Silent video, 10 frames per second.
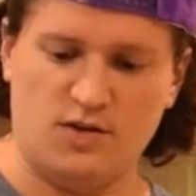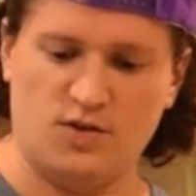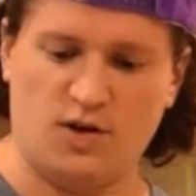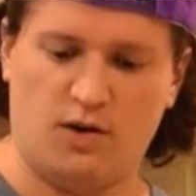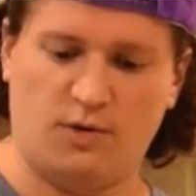
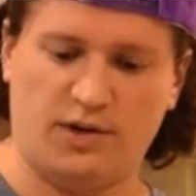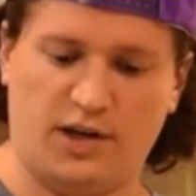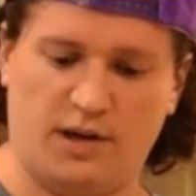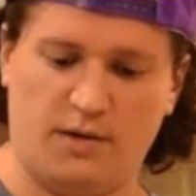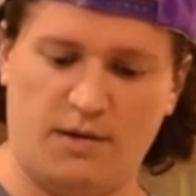So we're
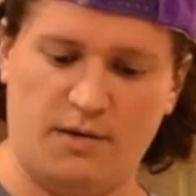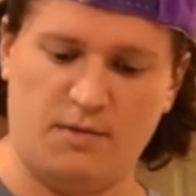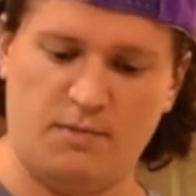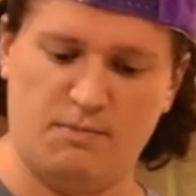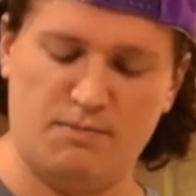gonna
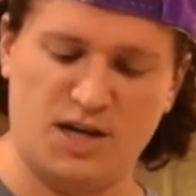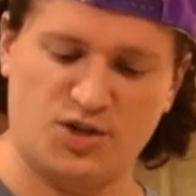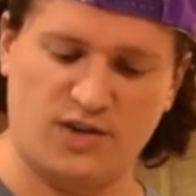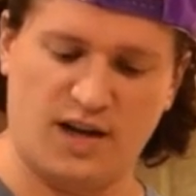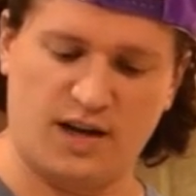
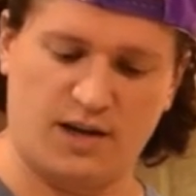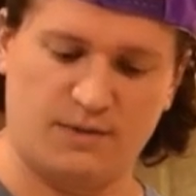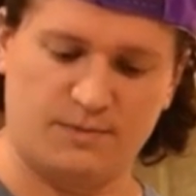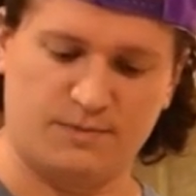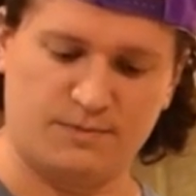measure that out.